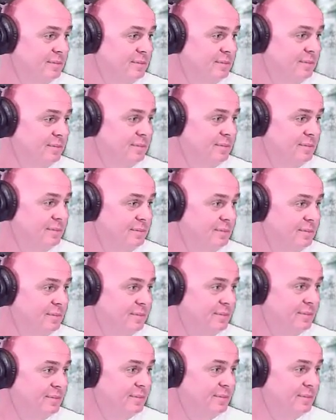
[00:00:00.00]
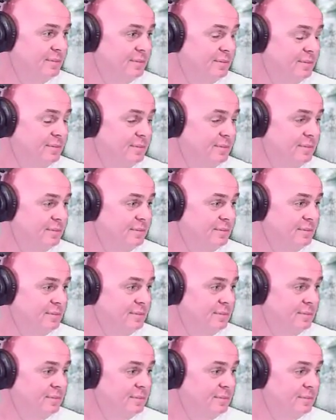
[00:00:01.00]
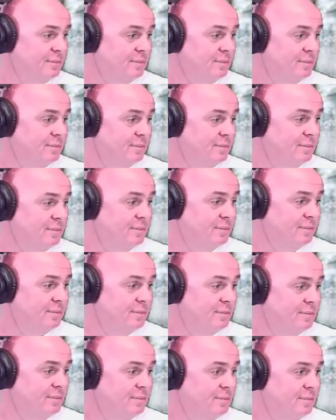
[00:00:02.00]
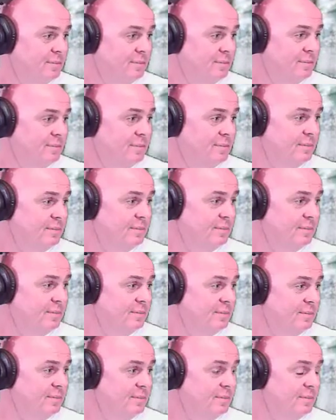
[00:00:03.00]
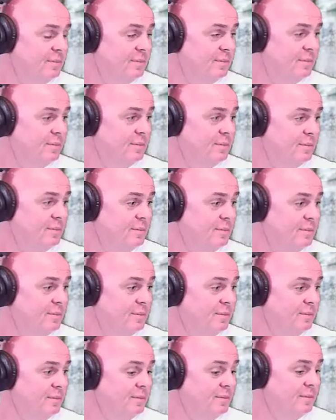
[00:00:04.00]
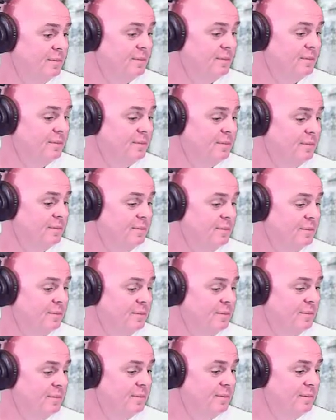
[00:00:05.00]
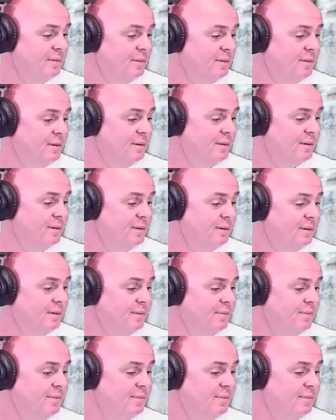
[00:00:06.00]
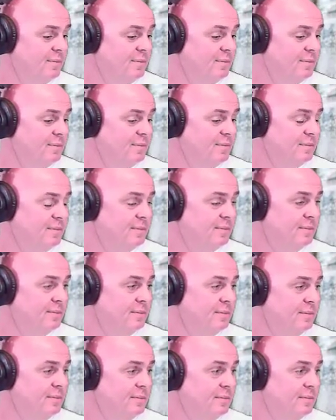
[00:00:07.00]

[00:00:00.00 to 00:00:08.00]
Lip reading: [no speech]